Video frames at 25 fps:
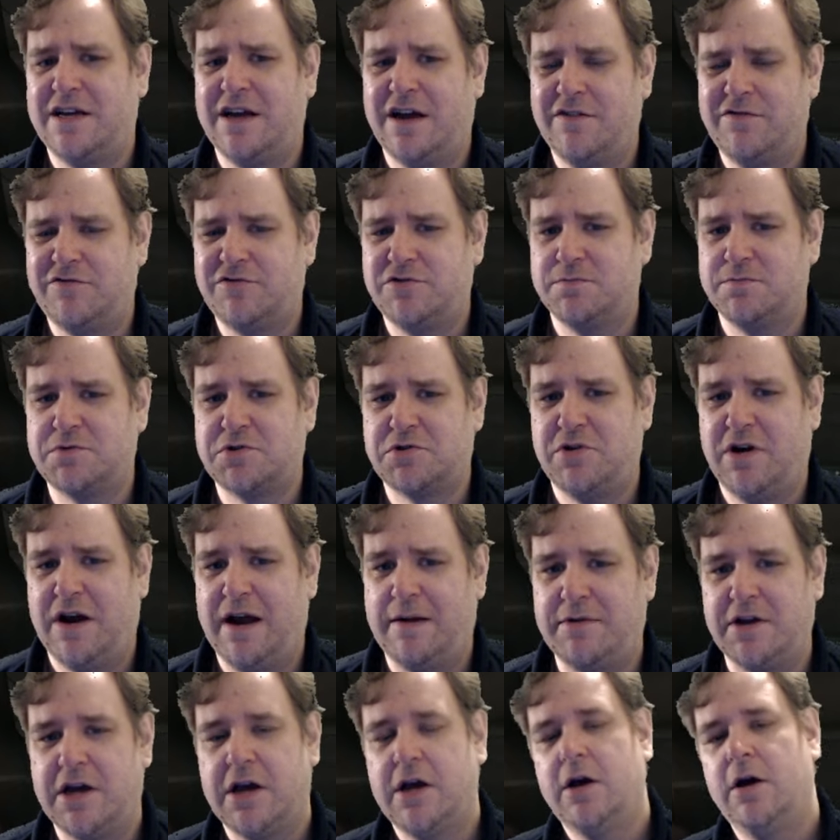I've
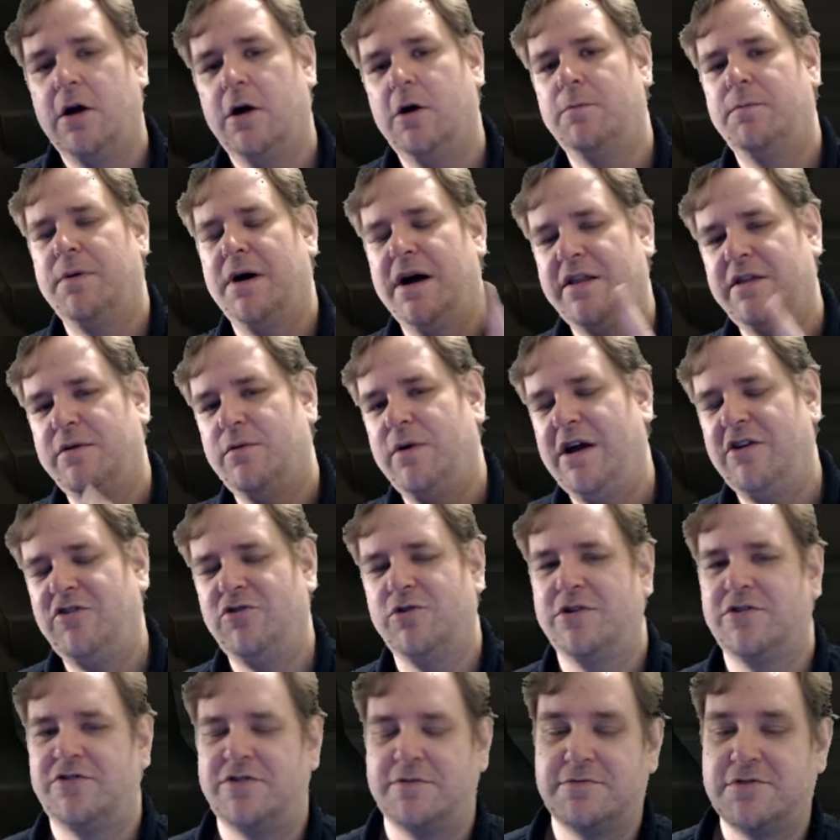subscribed. Oh, by the way, do
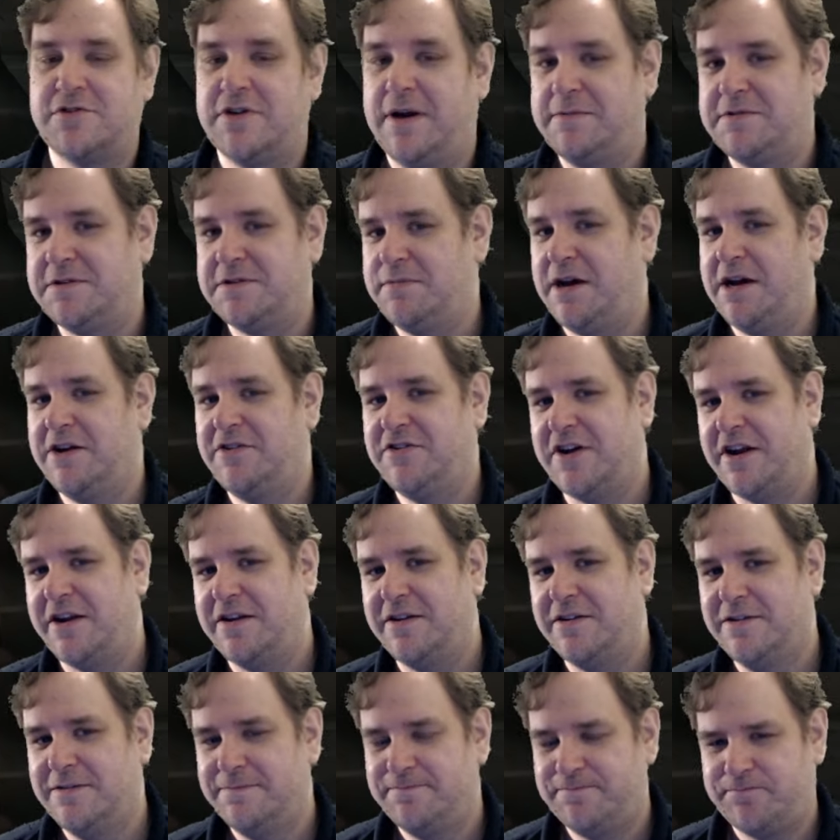you want to subscribe to my
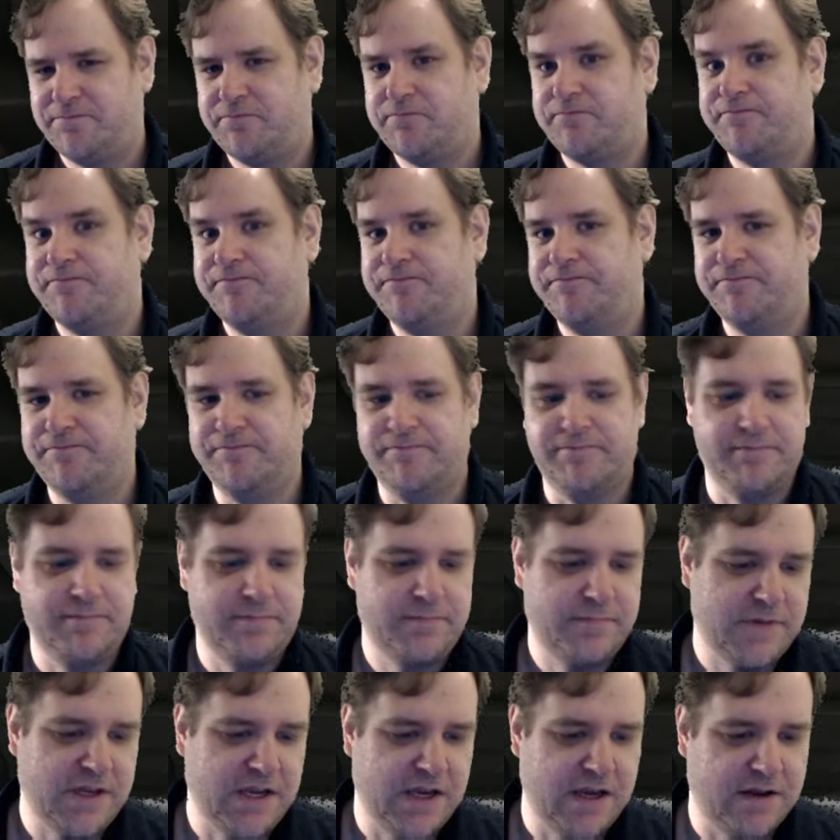channel? Mm,
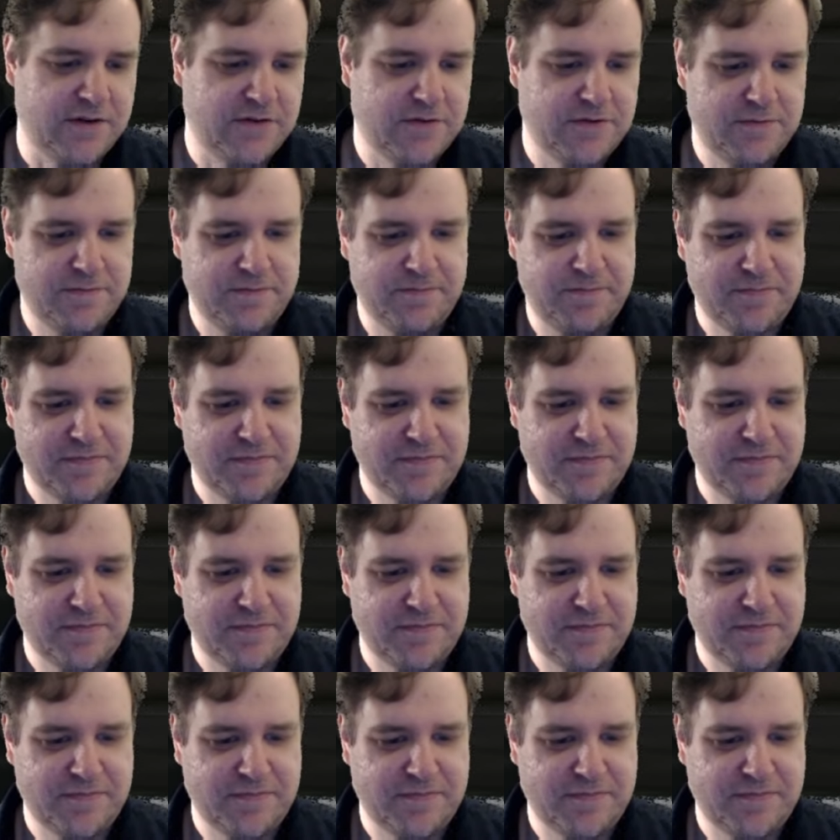yes.